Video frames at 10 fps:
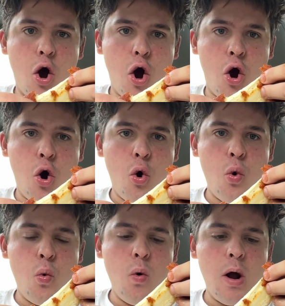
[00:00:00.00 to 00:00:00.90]

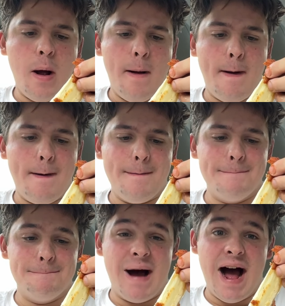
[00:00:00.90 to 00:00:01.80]
Oh
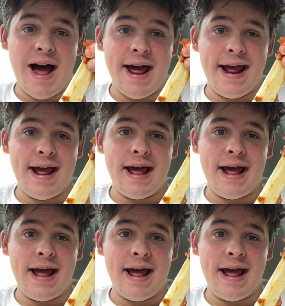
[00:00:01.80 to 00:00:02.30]
my